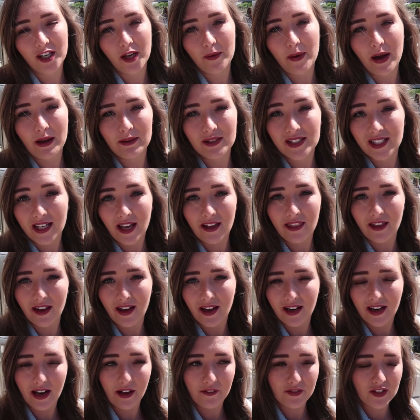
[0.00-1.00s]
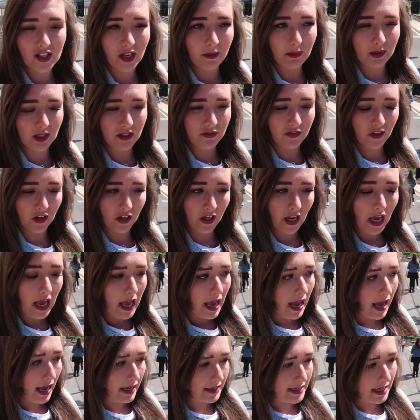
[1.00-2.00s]
to go out together and have so much fun,
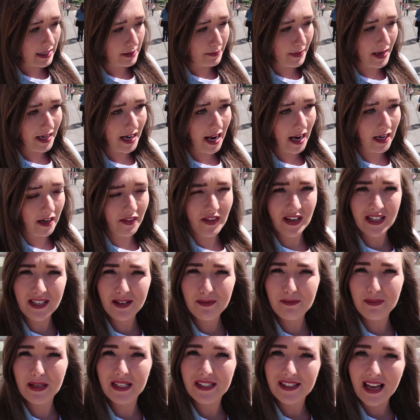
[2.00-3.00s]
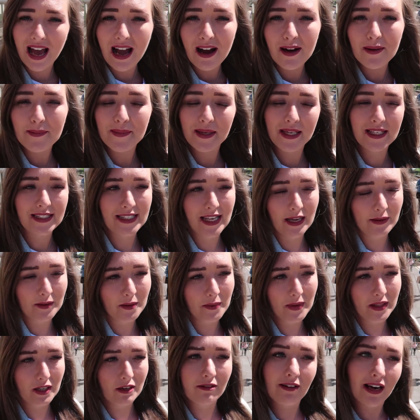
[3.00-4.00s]
and Desiree and Isla, they didn't miss out because they were
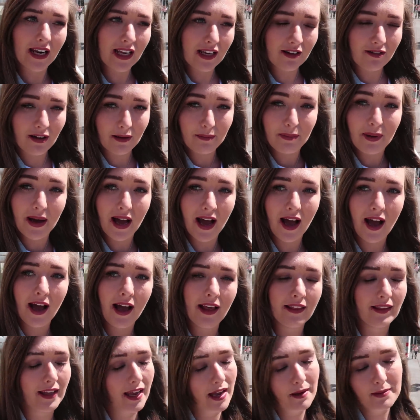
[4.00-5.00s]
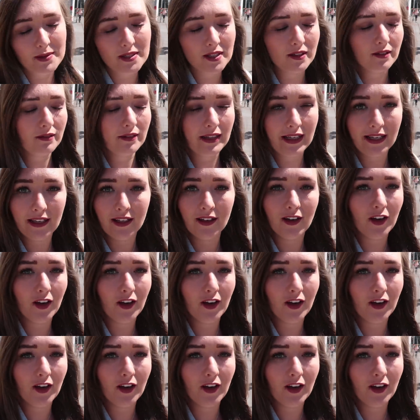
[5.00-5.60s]
with Granny and Grandpa and they absolutely